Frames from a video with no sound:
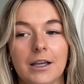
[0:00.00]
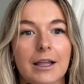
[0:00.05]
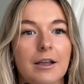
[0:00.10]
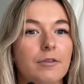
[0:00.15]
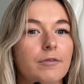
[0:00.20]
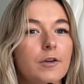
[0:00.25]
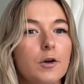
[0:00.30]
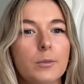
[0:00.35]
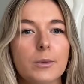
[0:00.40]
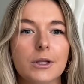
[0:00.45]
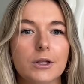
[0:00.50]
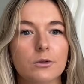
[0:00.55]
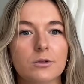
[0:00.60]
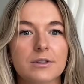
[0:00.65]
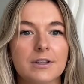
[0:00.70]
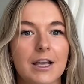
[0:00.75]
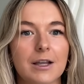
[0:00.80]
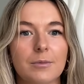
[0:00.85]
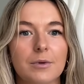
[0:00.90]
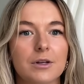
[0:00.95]
like film a little
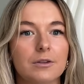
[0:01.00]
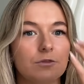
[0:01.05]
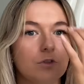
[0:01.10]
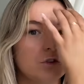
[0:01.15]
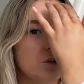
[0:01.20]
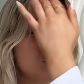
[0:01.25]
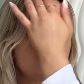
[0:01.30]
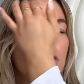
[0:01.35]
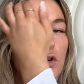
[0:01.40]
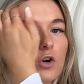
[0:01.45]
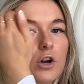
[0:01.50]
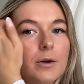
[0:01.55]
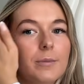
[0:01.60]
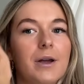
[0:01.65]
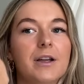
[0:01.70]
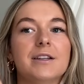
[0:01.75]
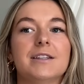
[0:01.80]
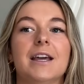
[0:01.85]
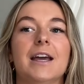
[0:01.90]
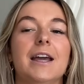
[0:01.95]
segment of you just talking
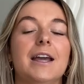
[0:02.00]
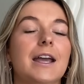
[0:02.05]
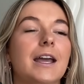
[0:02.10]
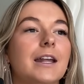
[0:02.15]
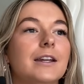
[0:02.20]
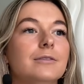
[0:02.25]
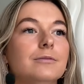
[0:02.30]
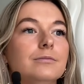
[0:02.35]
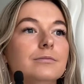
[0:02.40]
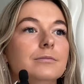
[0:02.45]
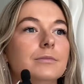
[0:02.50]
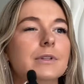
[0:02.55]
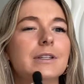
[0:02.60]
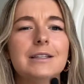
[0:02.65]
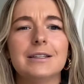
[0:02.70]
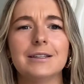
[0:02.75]
about your day and